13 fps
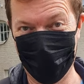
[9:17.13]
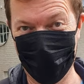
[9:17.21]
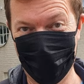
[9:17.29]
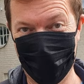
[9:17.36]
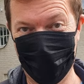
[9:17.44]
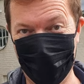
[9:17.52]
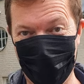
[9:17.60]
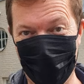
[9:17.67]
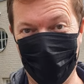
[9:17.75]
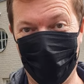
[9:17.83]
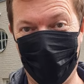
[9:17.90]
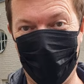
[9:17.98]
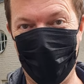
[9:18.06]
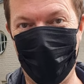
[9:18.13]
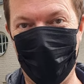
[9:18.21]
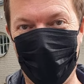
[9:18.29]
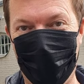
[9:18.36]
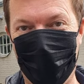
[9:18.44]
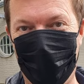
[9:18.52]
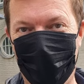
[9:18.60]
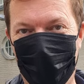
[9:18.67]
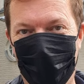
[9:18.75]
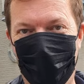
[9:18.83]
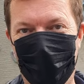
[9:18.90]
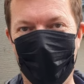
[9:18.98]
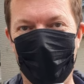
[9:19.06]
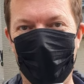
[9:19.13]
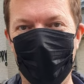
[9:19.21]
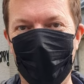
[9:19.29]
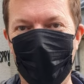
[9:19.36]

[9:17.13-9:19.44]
No, did you vote blank?